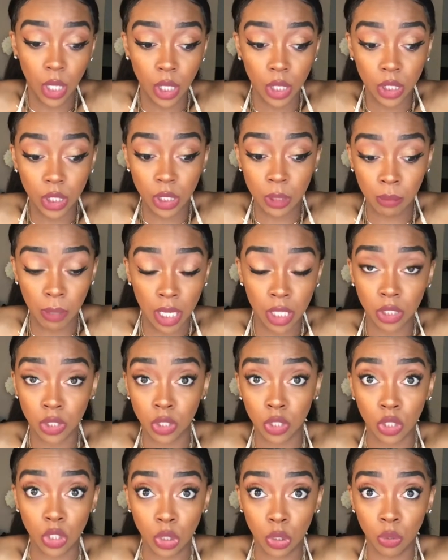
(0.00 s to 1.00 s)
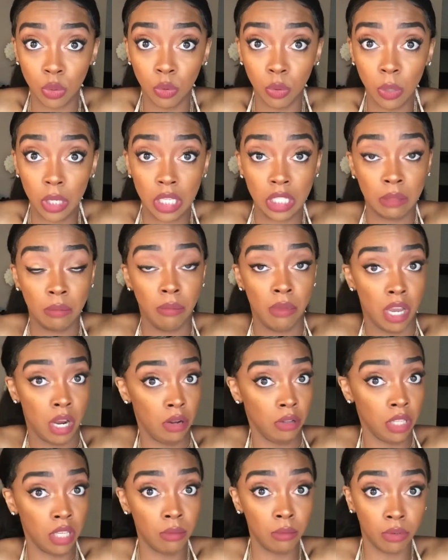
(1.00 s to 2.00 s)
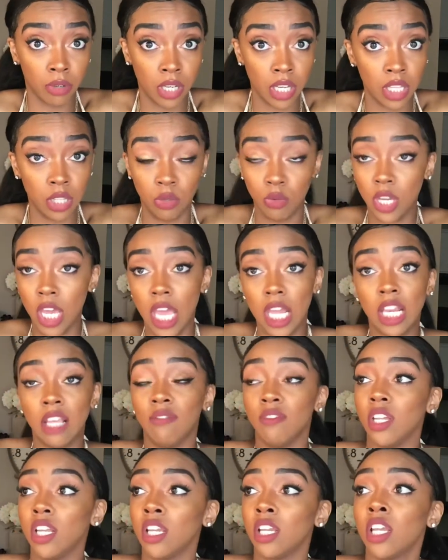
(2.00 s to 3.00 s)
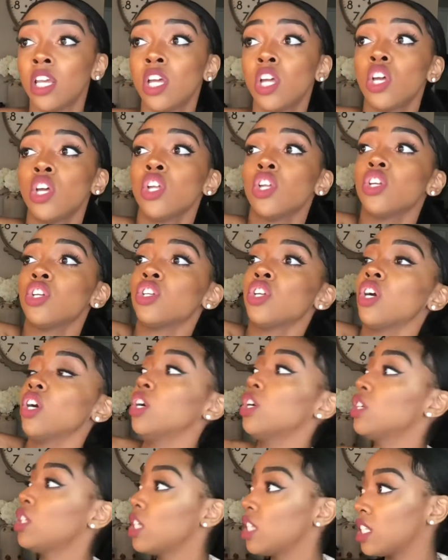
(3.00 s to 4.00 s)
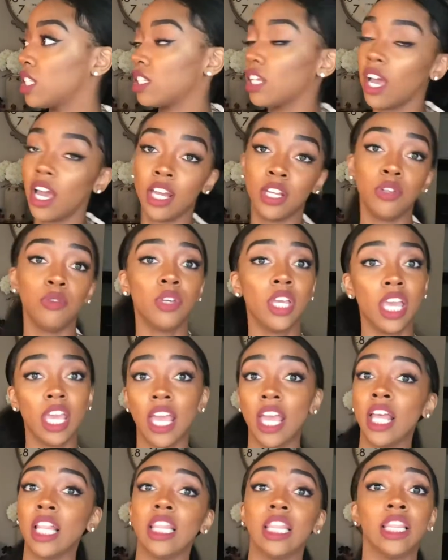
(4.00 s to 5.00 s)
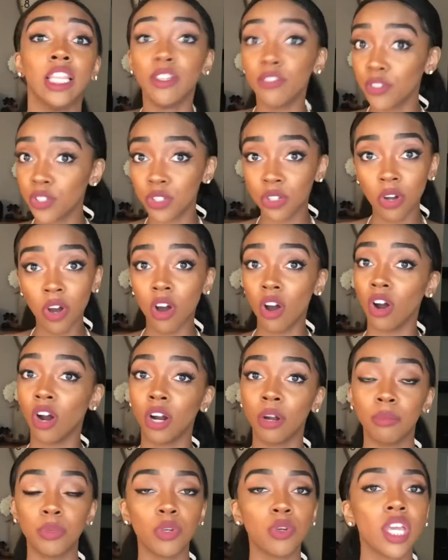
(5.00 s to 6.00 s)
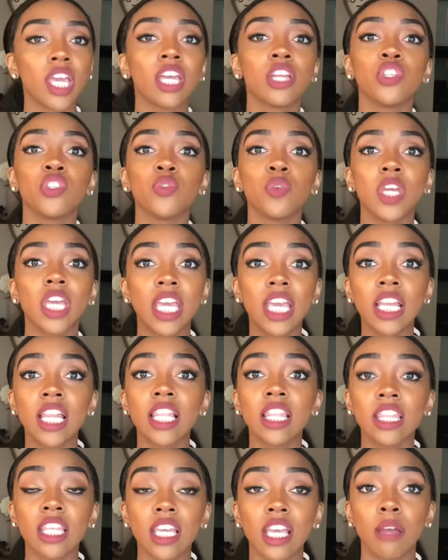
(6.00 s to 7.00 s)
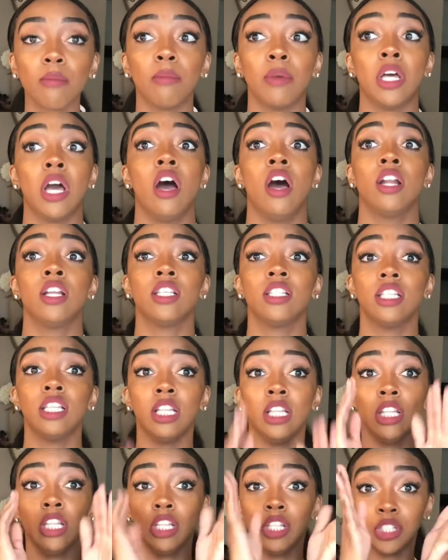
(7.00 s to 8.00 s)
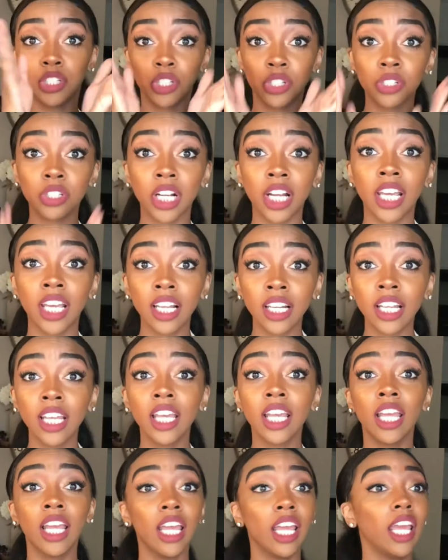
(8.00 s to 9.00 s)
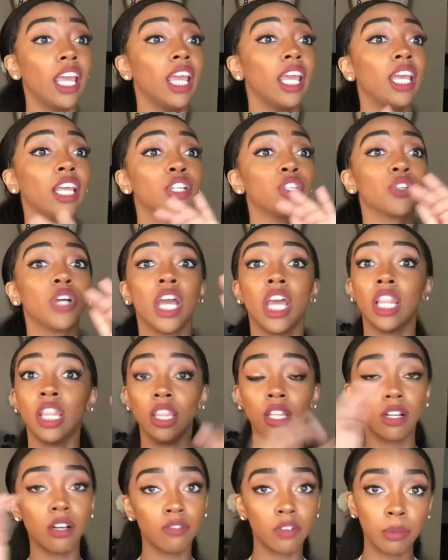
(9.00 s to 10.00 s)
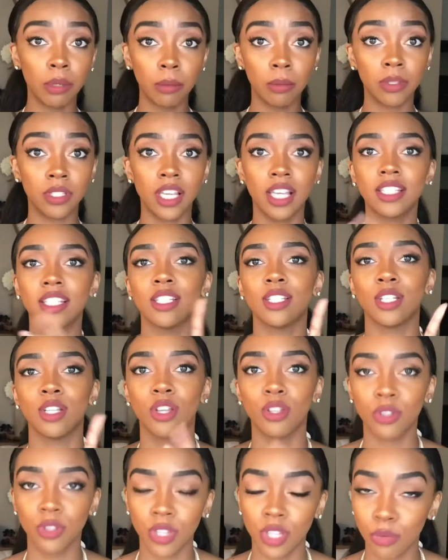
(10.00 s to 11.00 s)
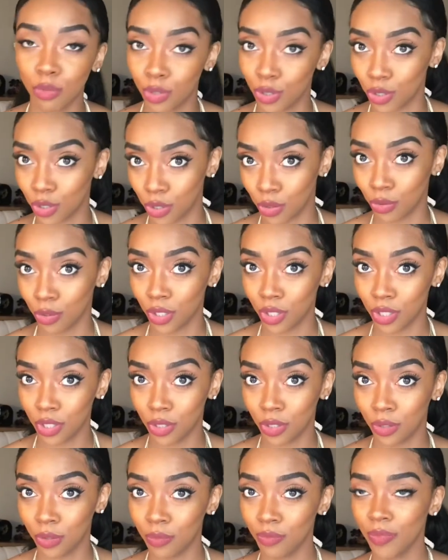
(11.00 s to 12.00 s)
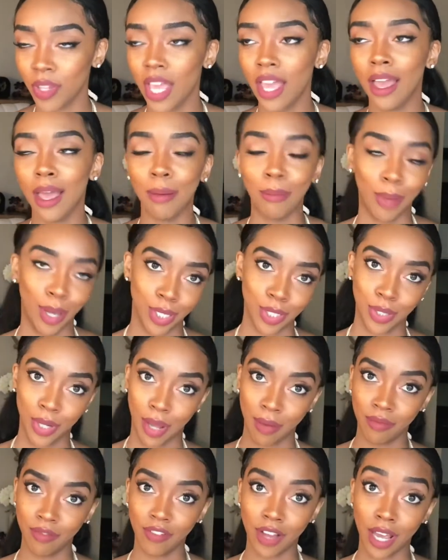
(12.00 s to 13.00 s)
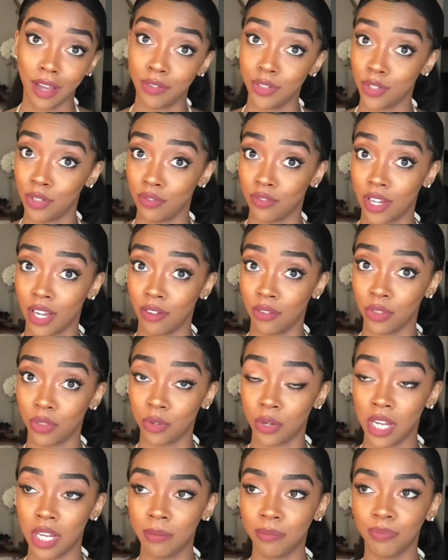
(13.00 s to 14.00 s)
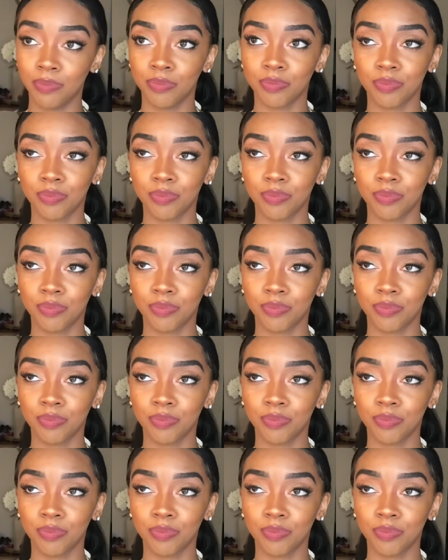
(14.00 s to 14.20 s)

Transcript: space to do is barely breathe. You can't even turn to the side. You can't lift your arm. You can't do anything but honestly look straight and try and look over people's heads. It's another thing when you're short too. Mind you, I'm 5'2", 5'3".